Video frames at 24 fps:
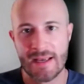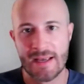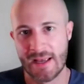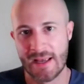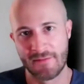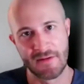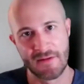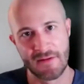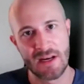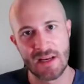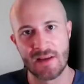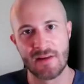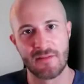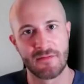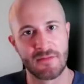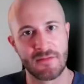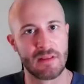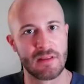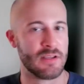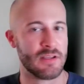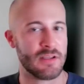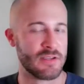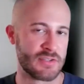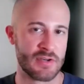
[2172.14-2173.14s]
If any of the
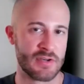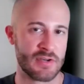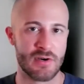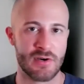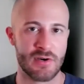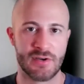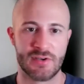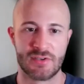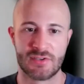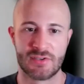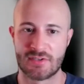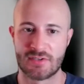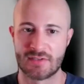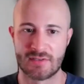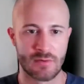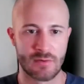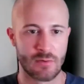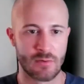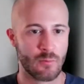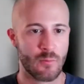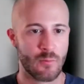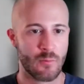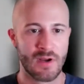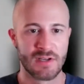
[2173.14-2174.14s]
listeners
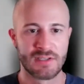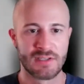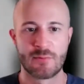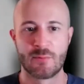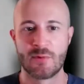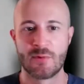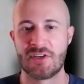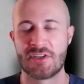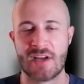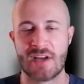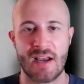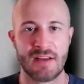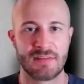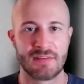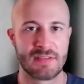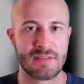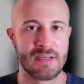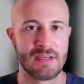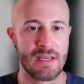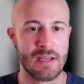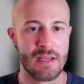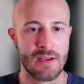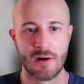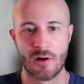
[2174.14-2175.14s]
want to reach out to
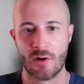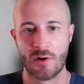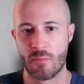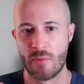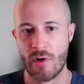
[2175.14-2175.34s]
Neal,